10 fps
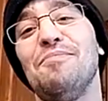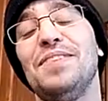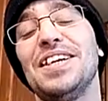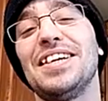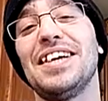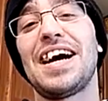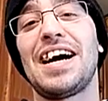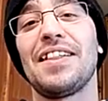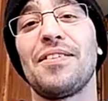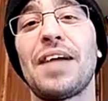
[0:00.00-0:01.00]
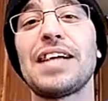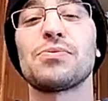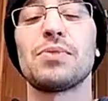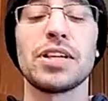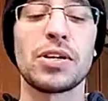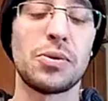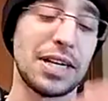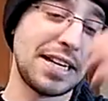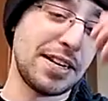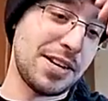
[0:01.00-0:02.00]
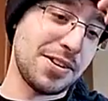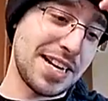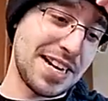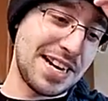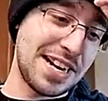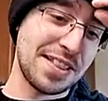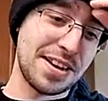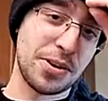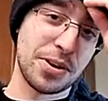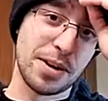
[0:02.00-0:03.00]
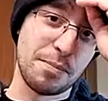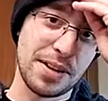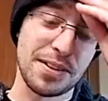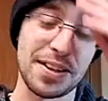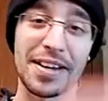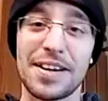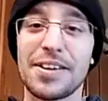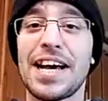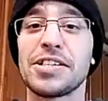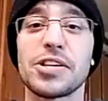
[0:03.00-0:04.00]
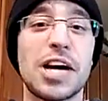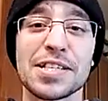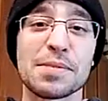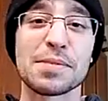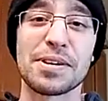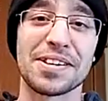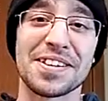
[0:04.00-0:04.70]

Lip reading: Yeah, that's really cool. I didn't know that. I thought you were gonna be like, oh yeah, Johannesburg.